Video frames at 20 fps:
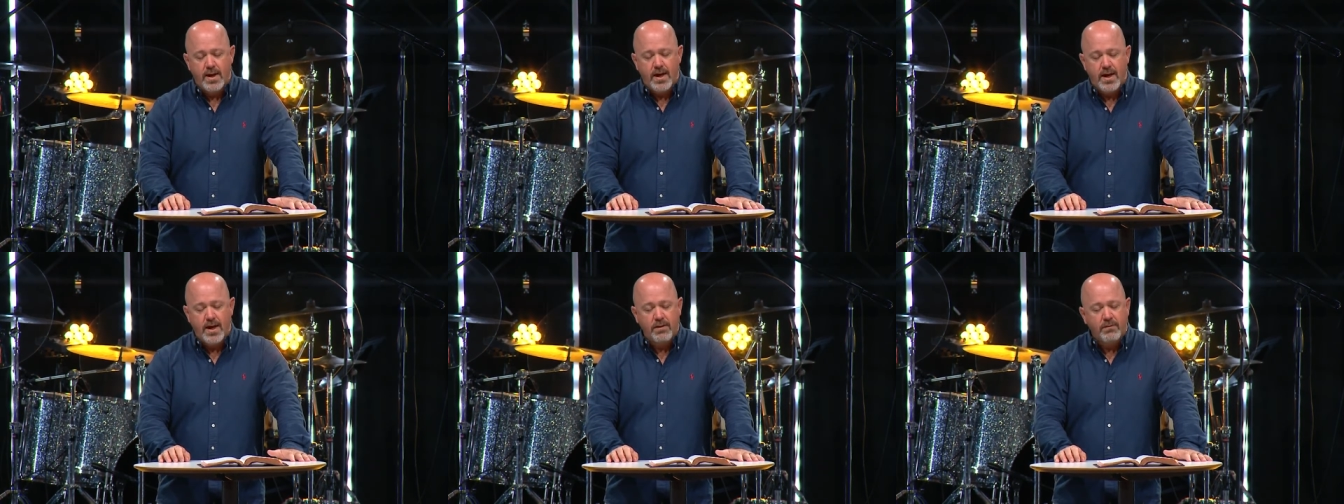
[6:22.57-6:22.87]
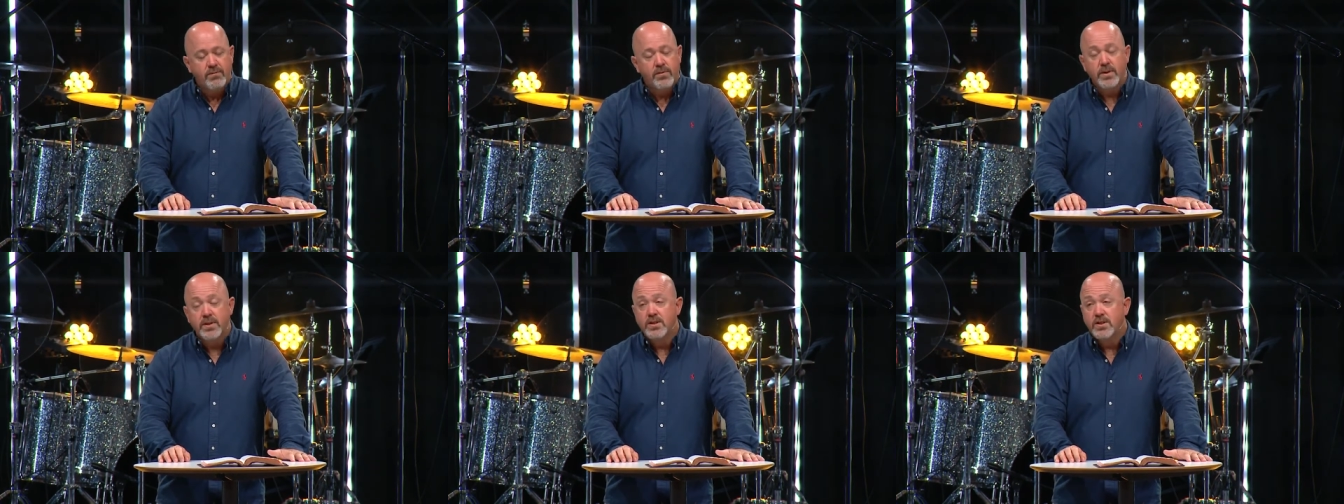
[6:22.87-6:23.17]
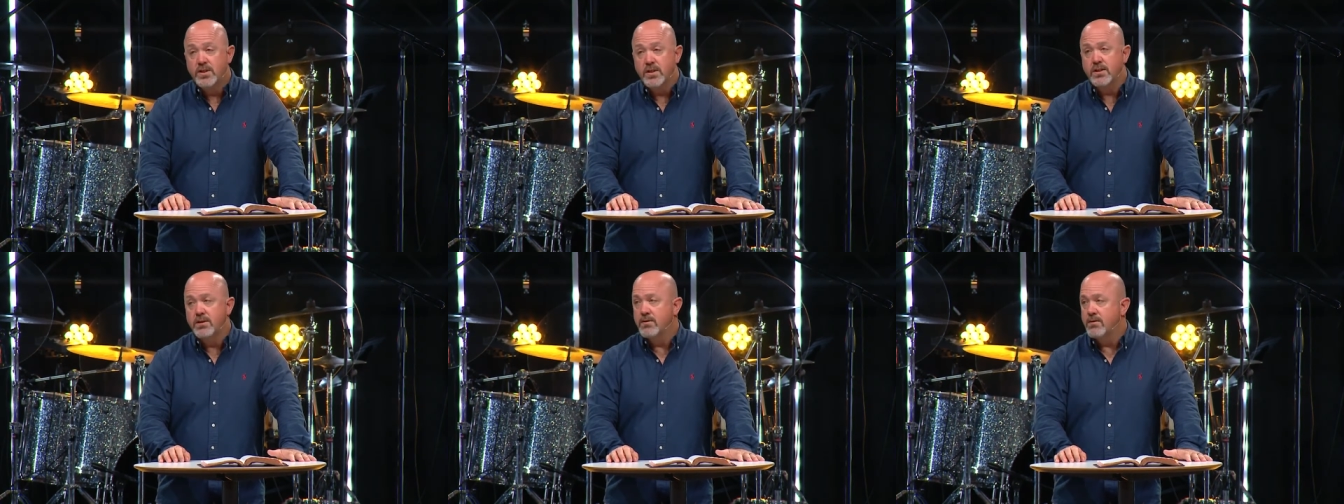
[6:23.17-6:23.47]
every
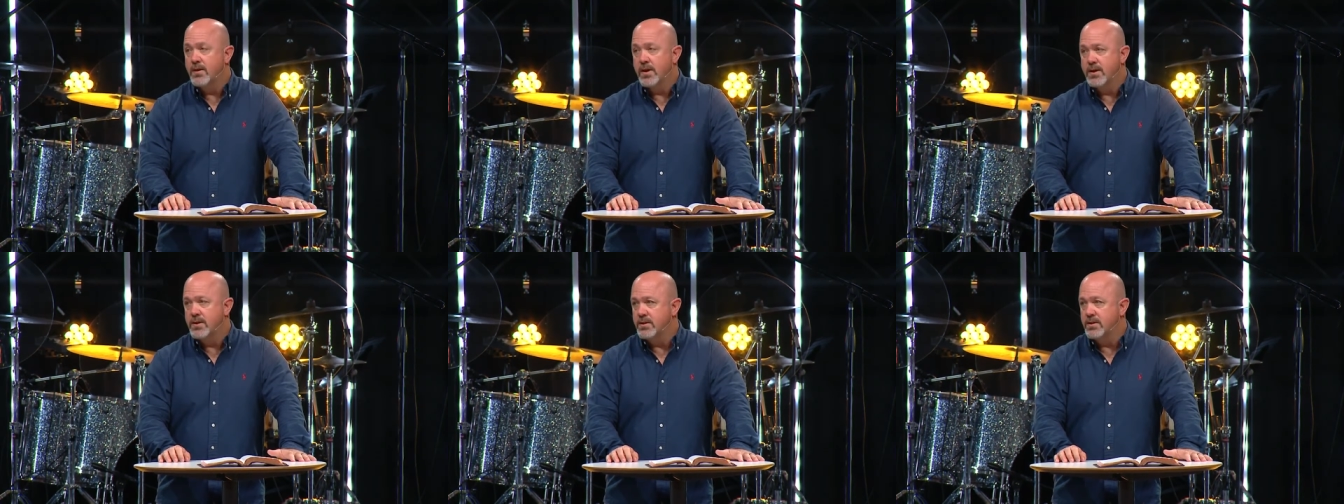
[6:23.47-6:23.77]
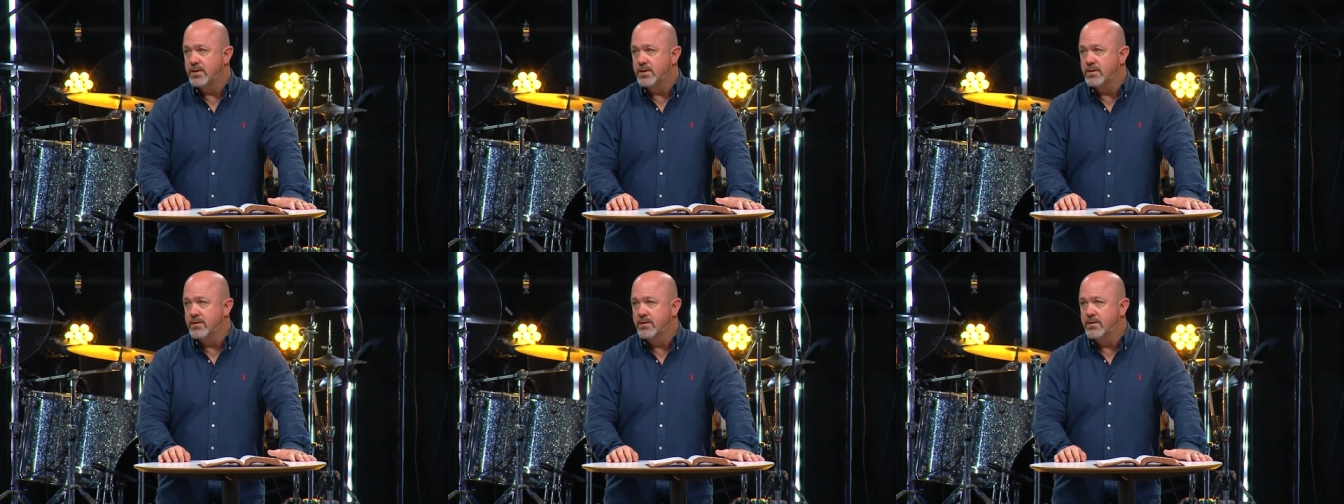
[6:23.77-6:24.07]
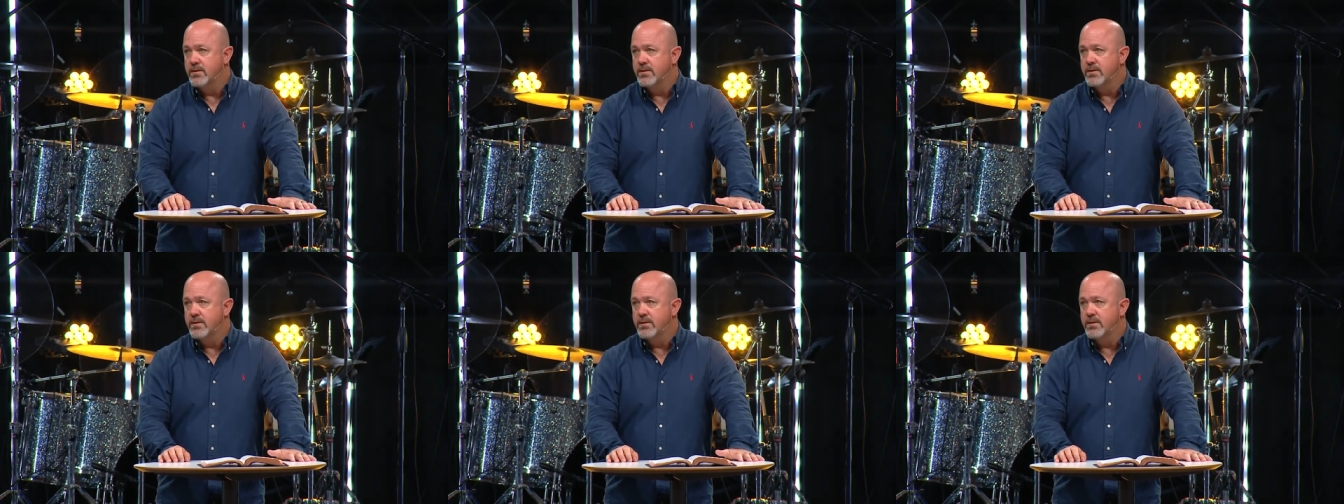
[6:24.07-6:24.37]
generation
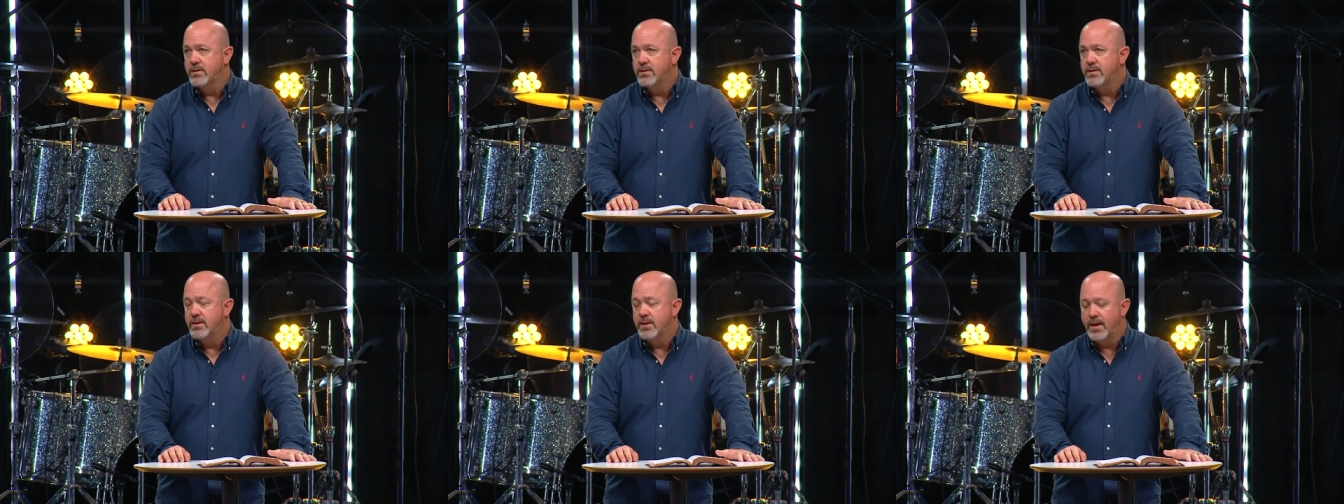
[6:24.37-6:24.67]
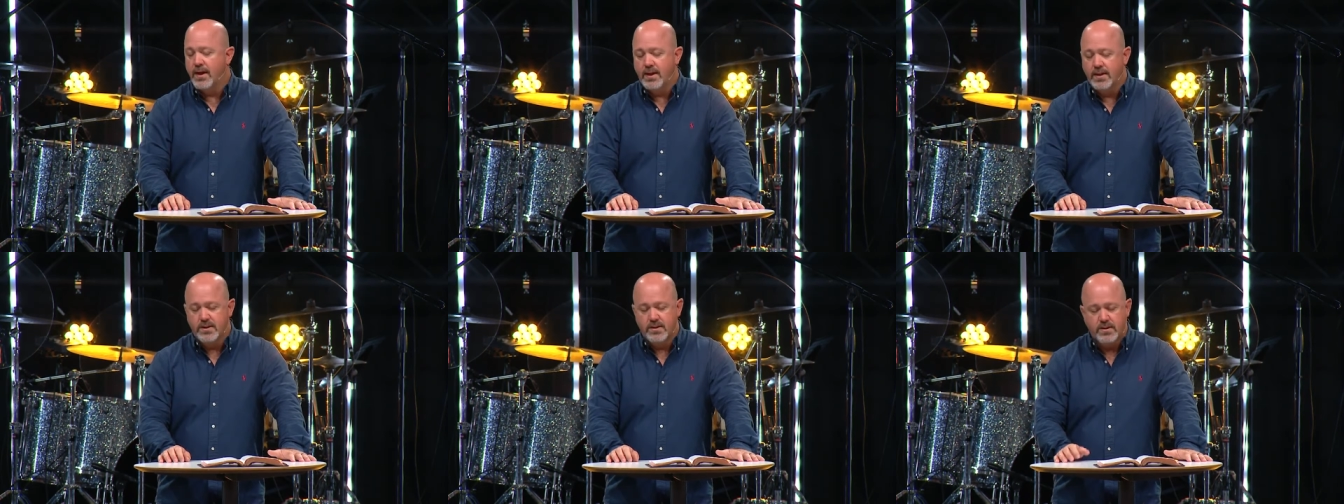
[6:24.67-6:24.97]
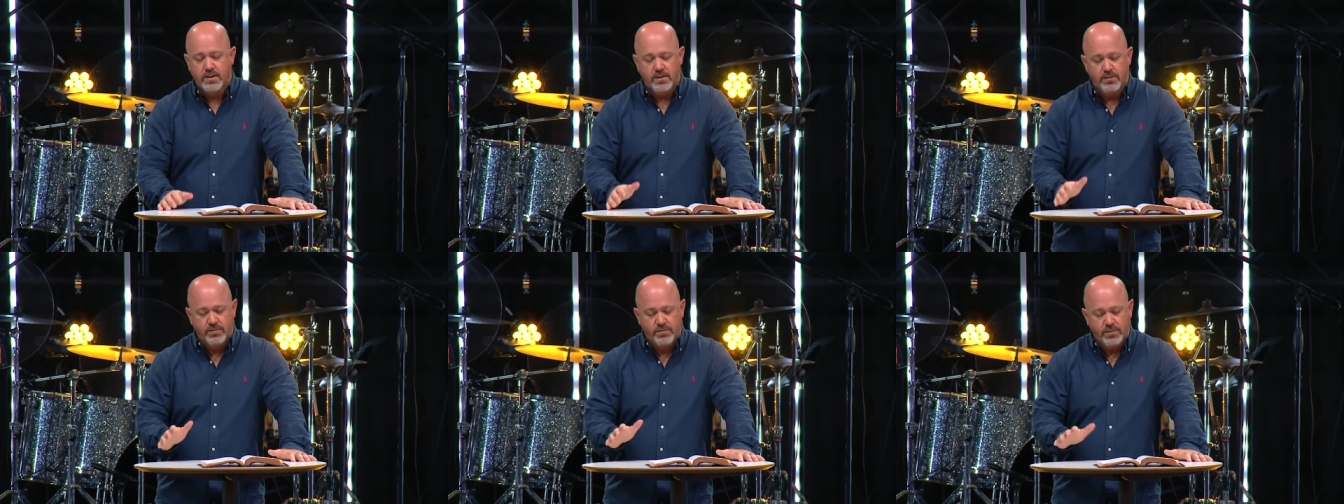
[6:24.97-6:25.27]
that is
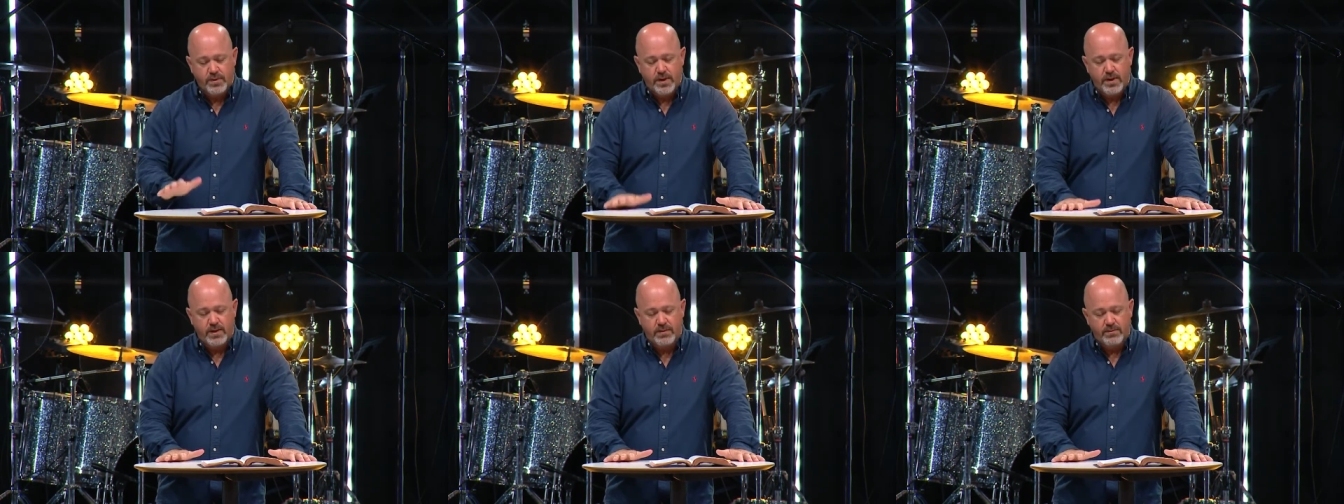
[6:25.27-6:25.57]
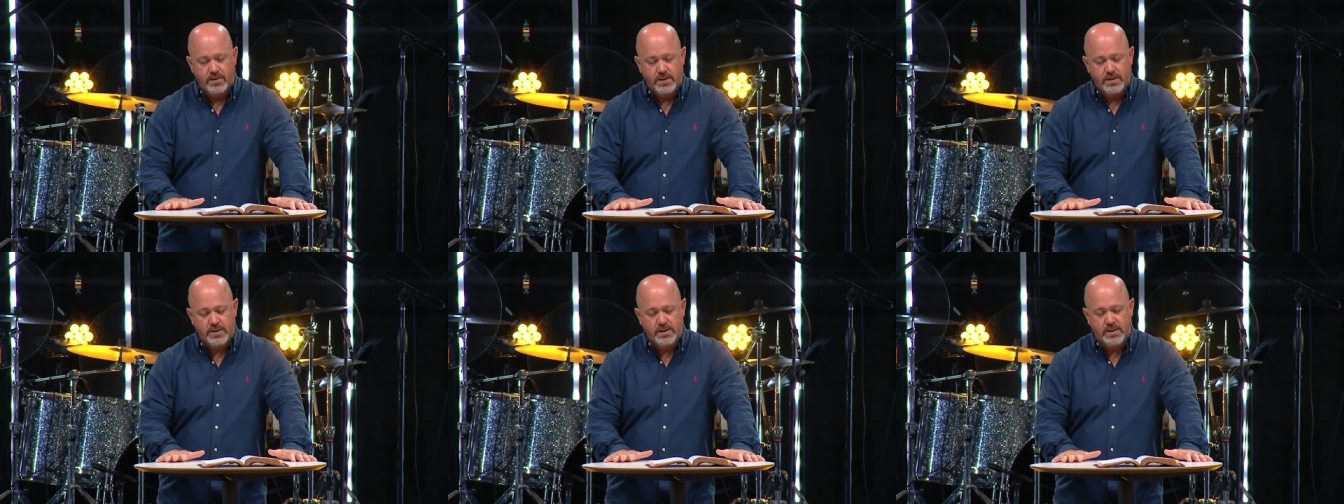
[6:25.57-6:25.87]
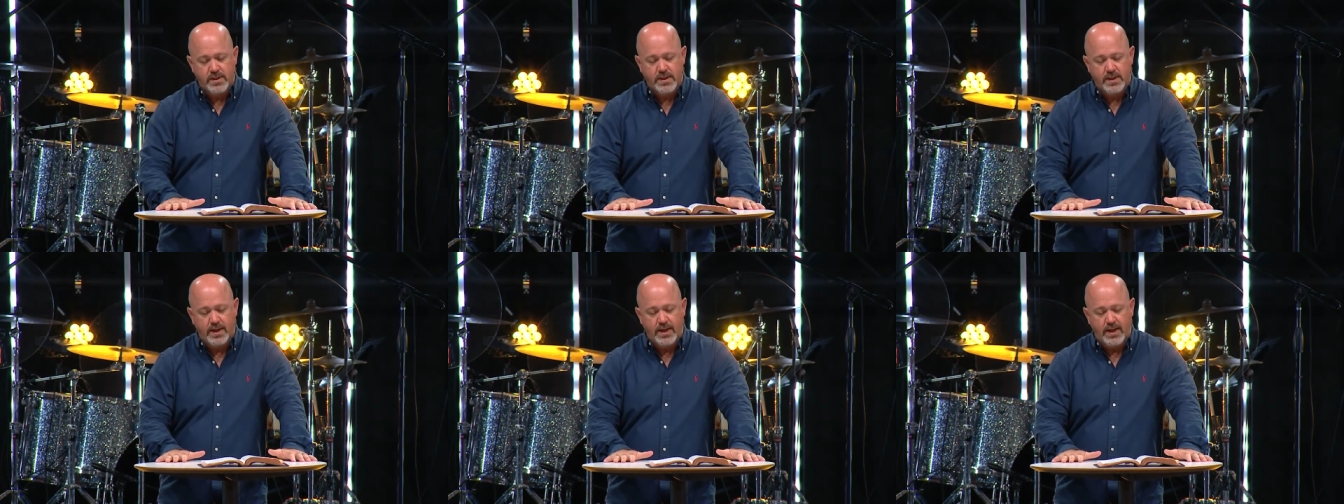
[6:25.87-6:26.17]
in front of us
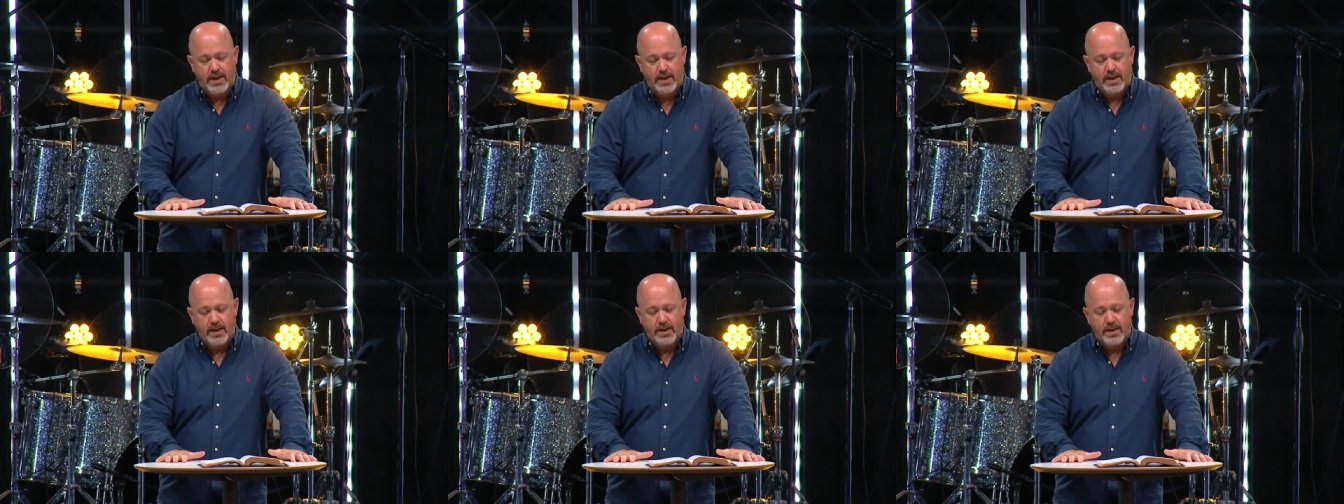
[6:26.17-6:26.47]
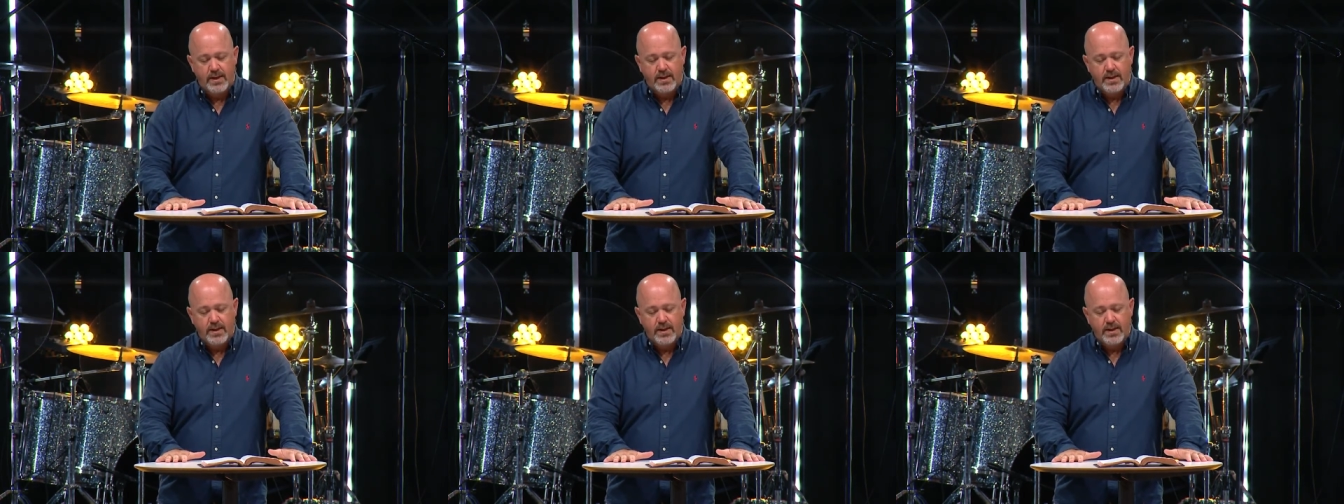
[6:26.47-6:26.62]
today